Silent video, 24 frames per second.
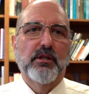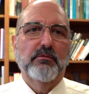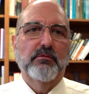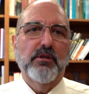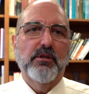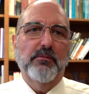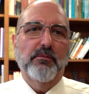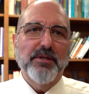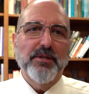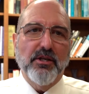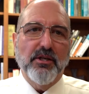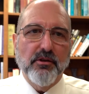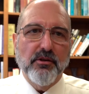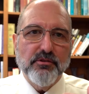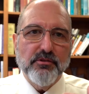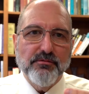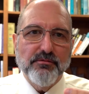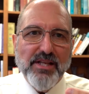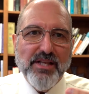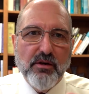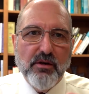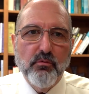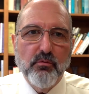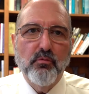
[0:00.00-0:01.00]
Well, because
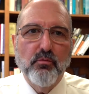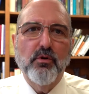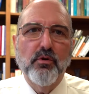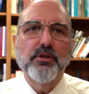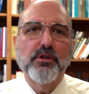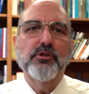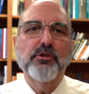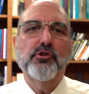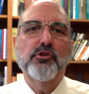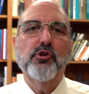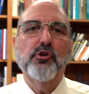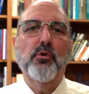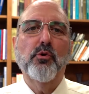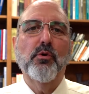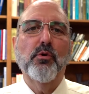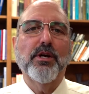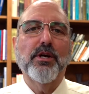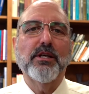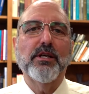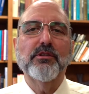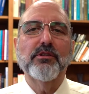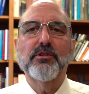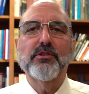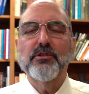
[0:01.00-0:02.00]
of that one
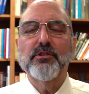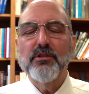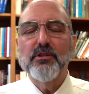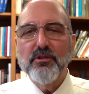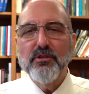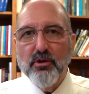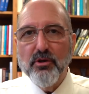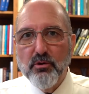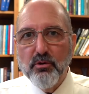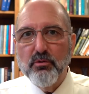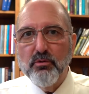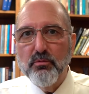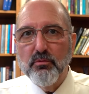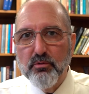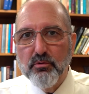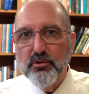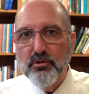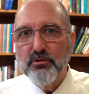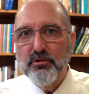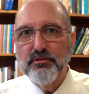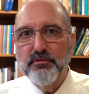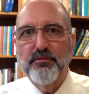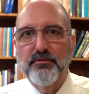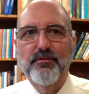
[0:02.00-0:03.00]
choice, the whole
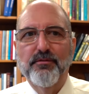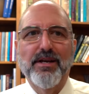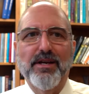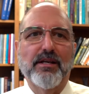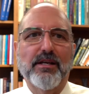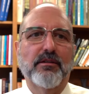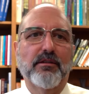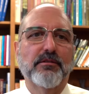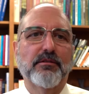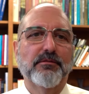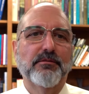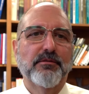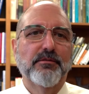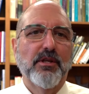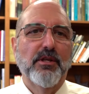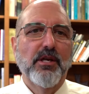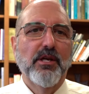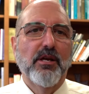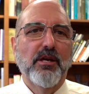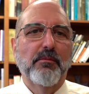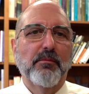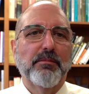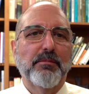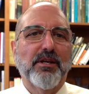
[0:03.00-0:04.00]
world fell.
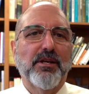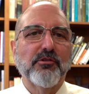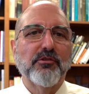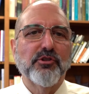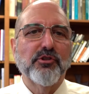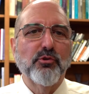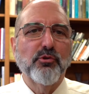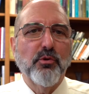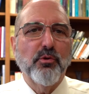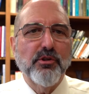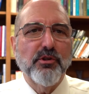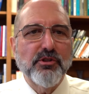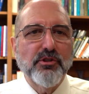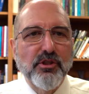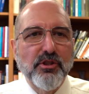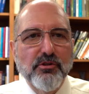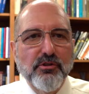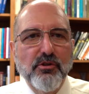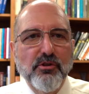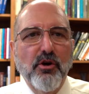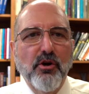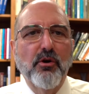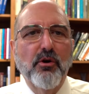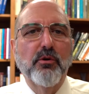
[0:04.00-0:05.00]
Because in order to
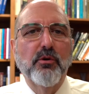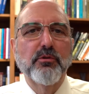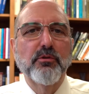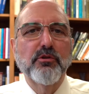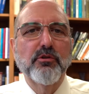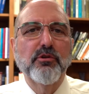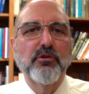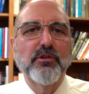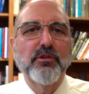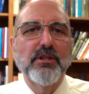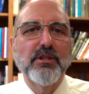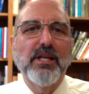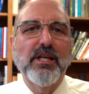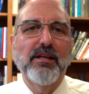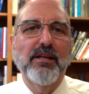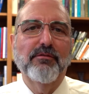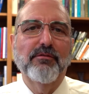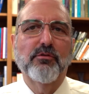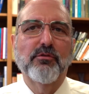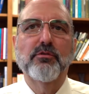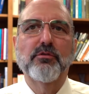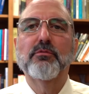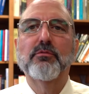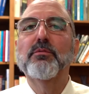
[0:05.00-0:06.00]
know good and
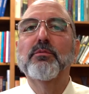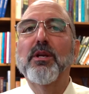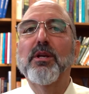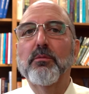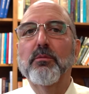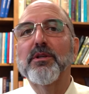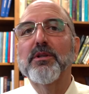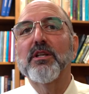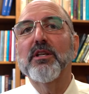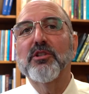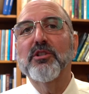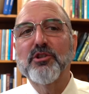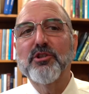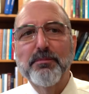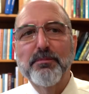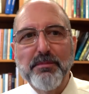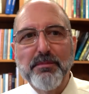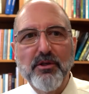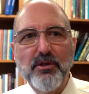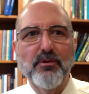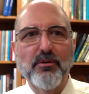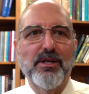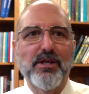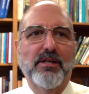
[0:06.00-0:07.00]
evil, we would
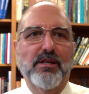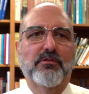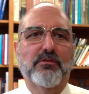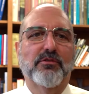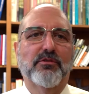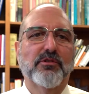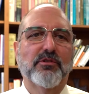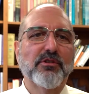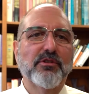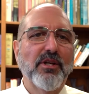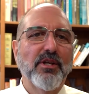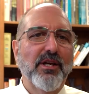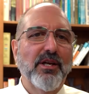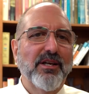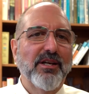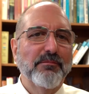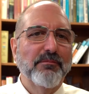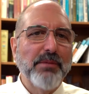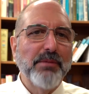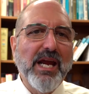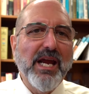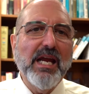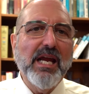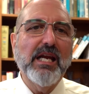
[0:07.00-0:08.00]
experience
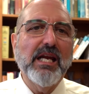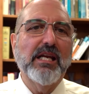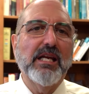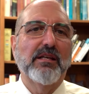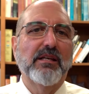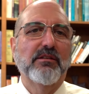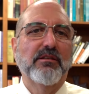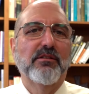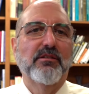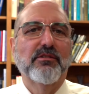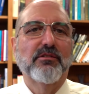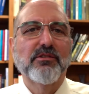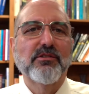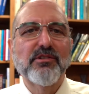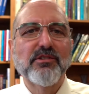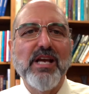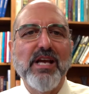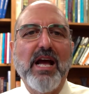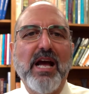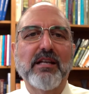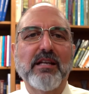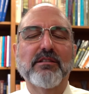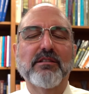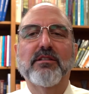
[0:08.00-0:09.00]
pain,
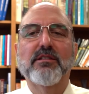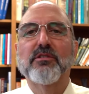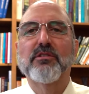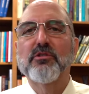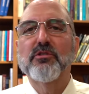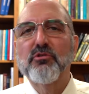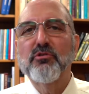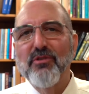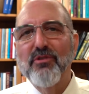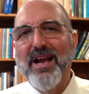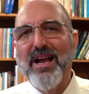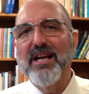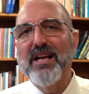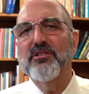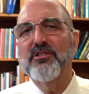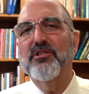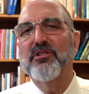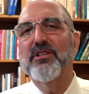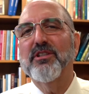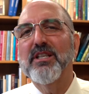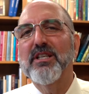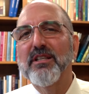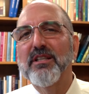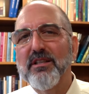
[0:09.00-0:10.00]
sadness,
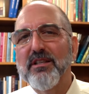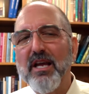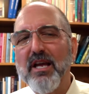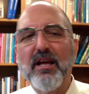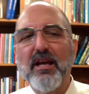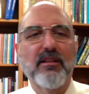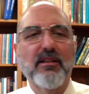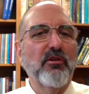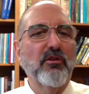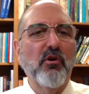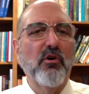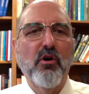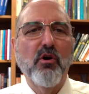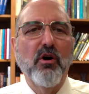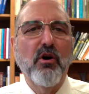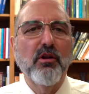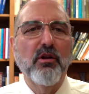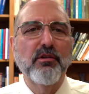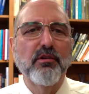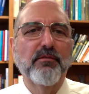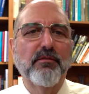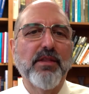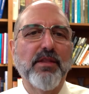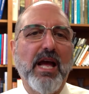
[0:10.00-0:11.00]
tragedy, death,
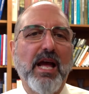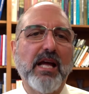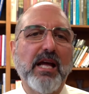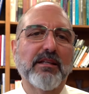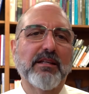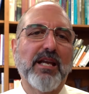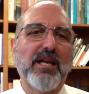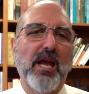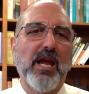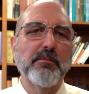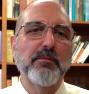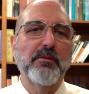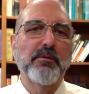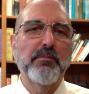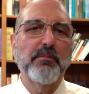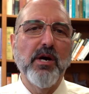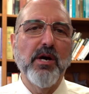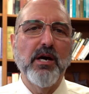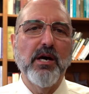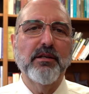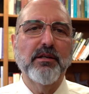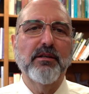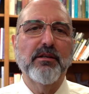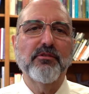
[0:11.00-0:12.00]
all of that came
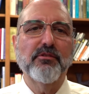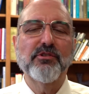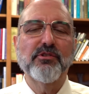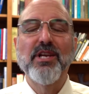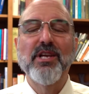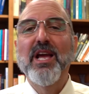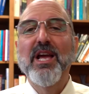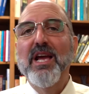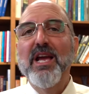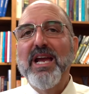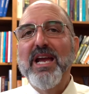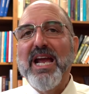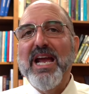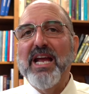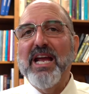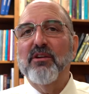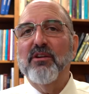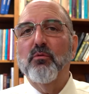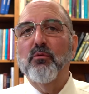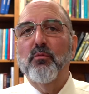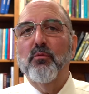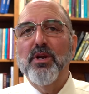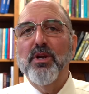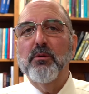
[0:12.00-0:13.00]
upon us,
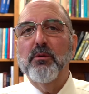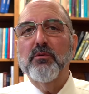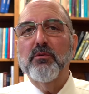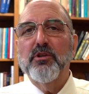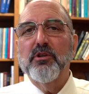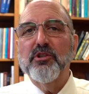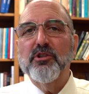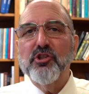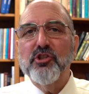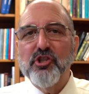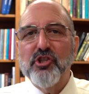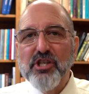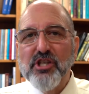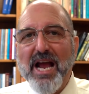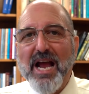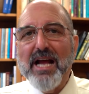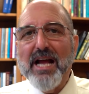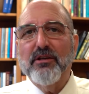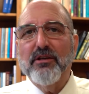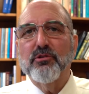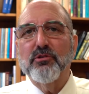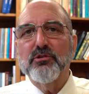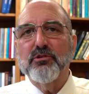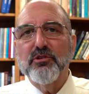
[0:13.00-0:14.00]
and we were
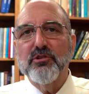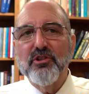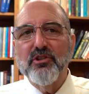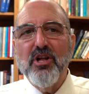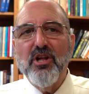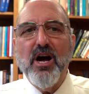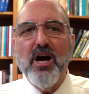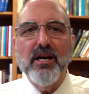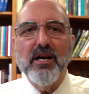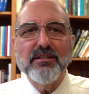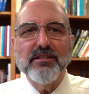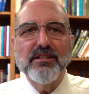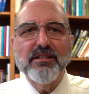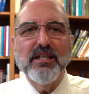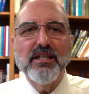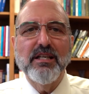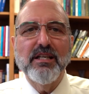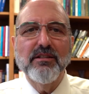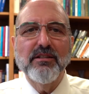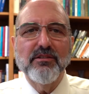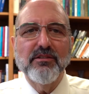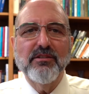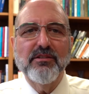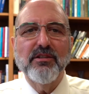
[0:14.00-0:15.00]
shackled, locked
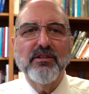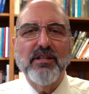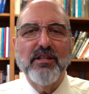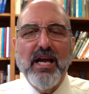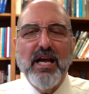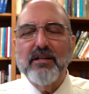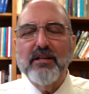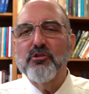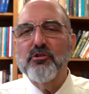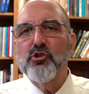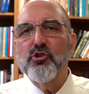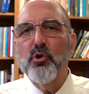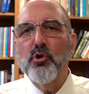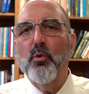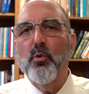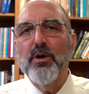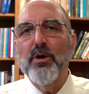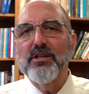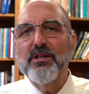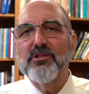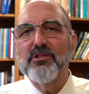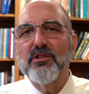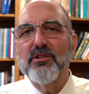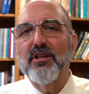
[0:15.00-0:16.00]
into that
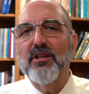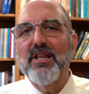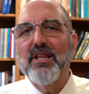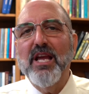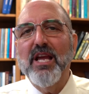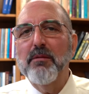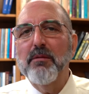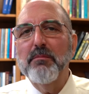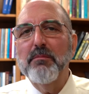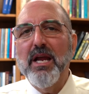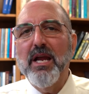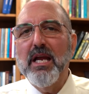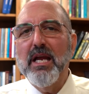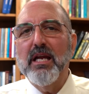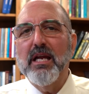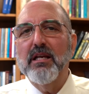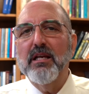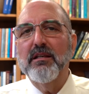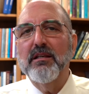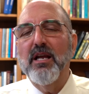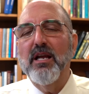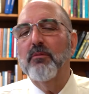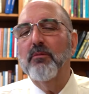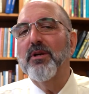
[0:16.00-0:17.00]
choice that they
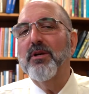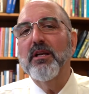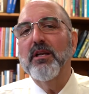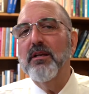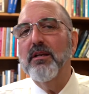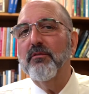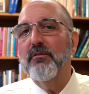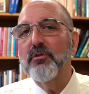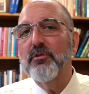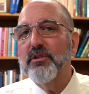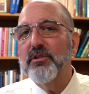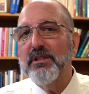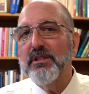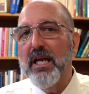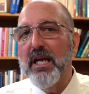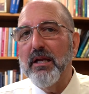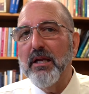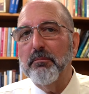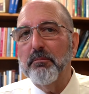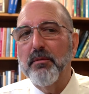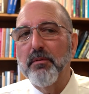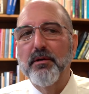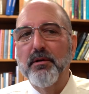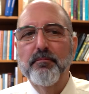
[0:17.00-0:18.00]
made, and we could never
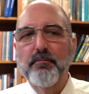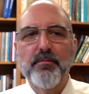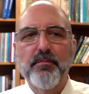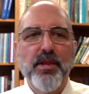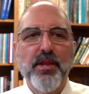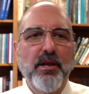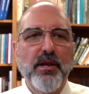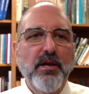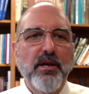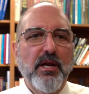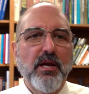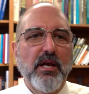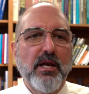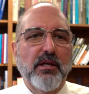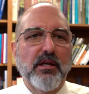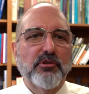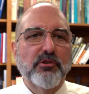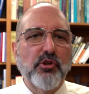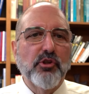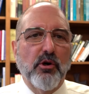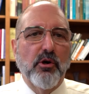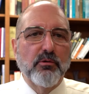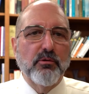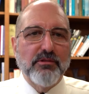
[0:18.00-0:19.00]
escape.
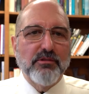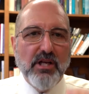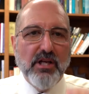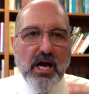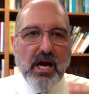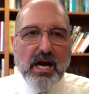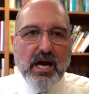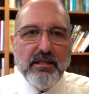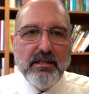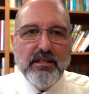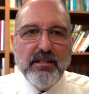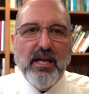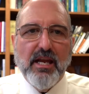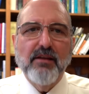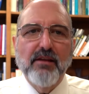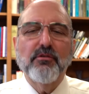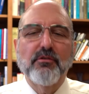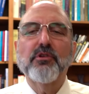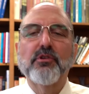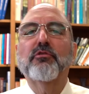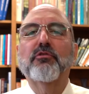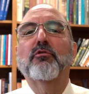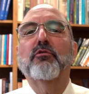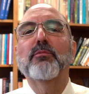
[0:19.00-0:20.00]
So God gave
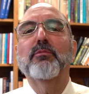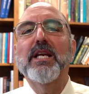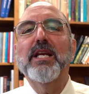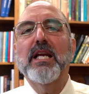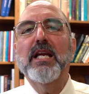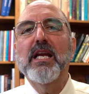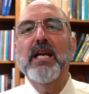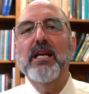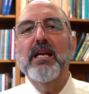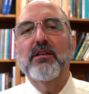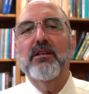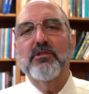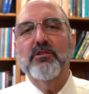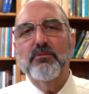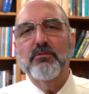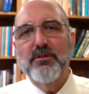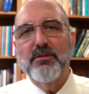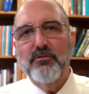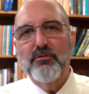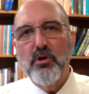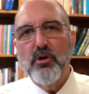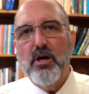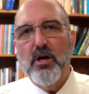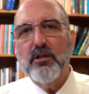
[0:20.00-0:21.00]
us three keys, and
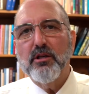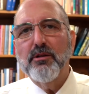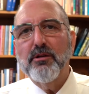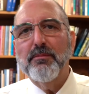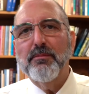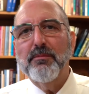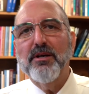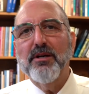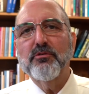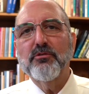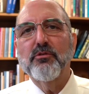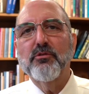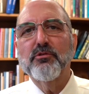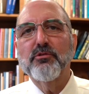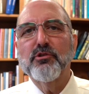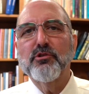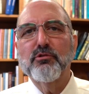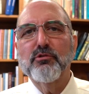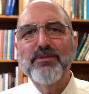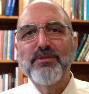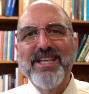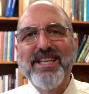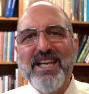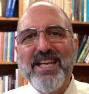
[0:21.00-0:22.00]
we've talked about those
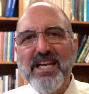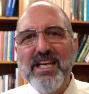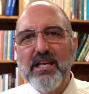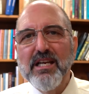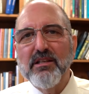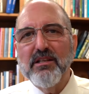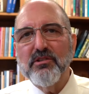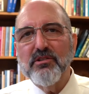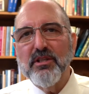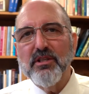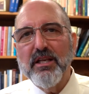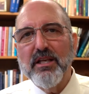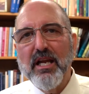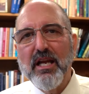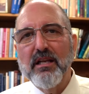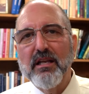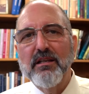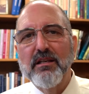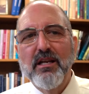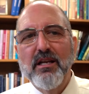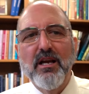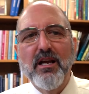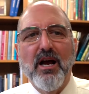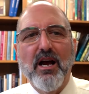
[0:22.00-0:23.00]
three keys to
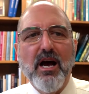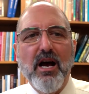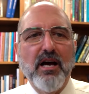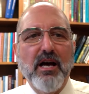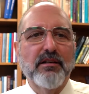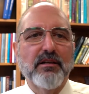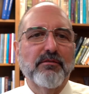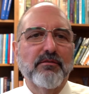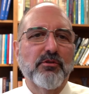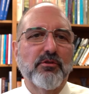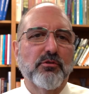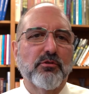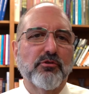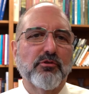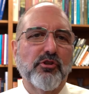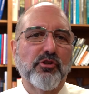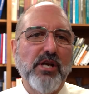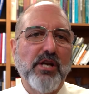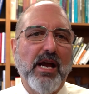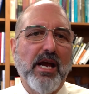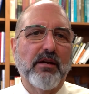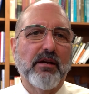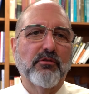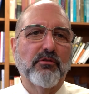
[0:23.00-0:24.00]
get out of those
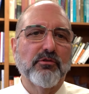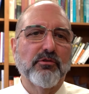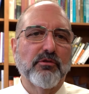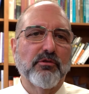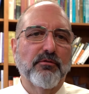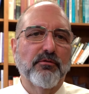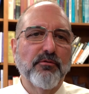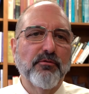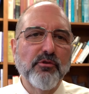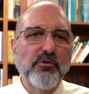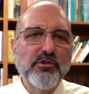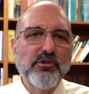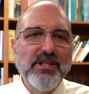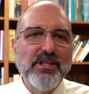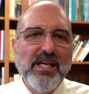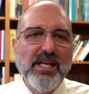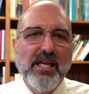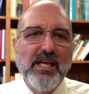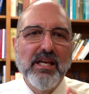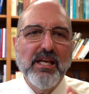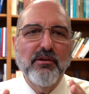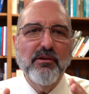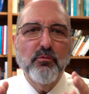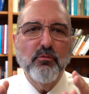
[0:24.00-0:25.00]
shackles. The first
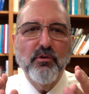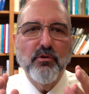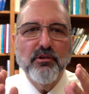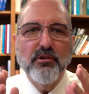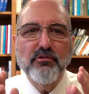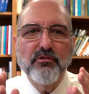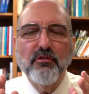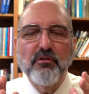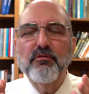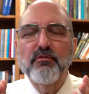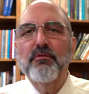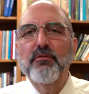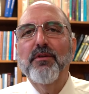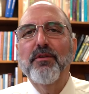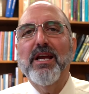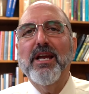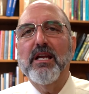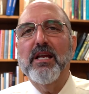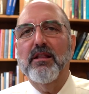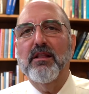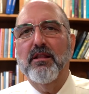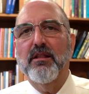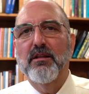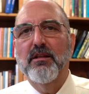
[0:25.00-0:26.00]
key was
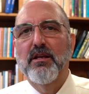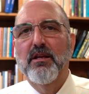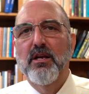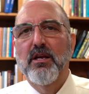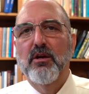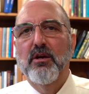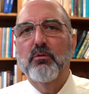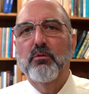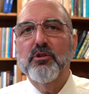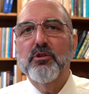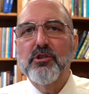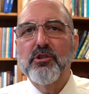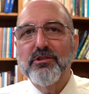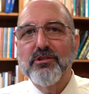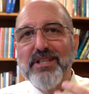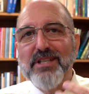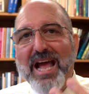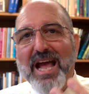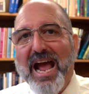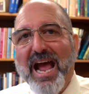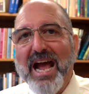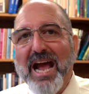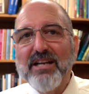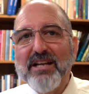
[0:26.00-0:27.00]
faith, which is
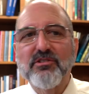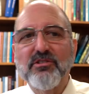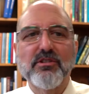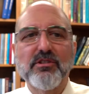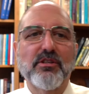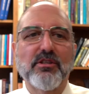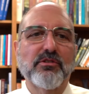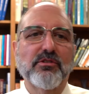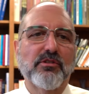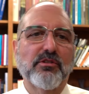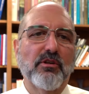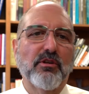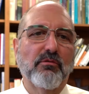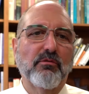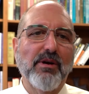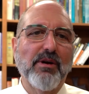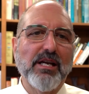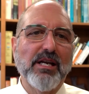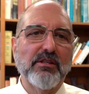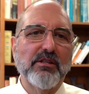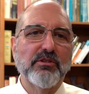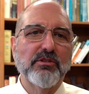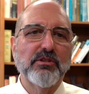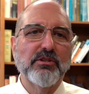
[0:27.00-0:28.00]
the access to
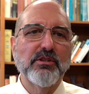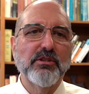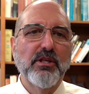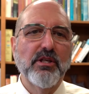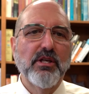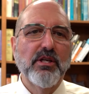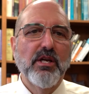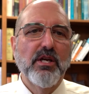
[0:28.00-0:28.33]
grace.